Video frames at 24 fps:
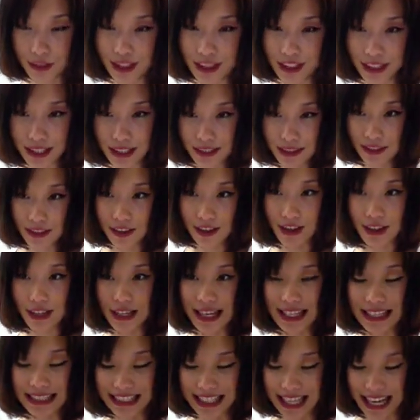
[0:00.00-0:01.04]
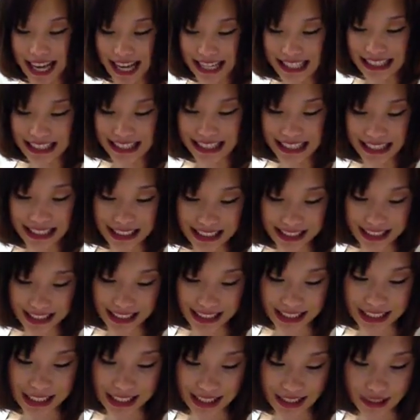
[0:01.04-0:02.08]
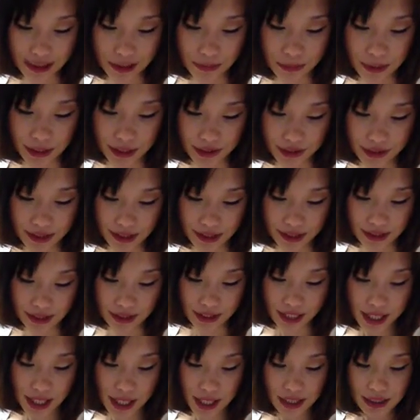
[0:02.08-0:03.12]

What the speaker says: classified as onion skinning appearance.